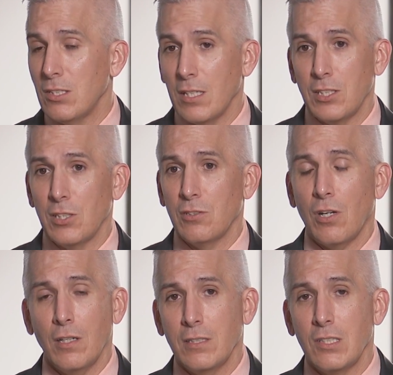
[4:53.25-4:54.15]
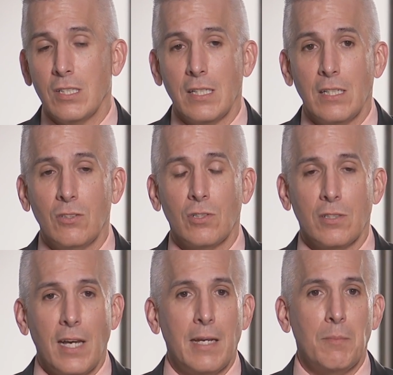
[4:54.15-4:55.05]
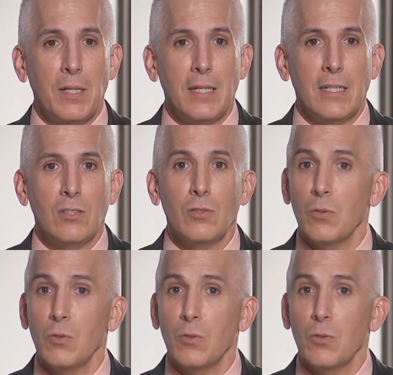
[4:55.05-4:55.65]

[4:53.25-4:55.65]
such as heart disease or diabetes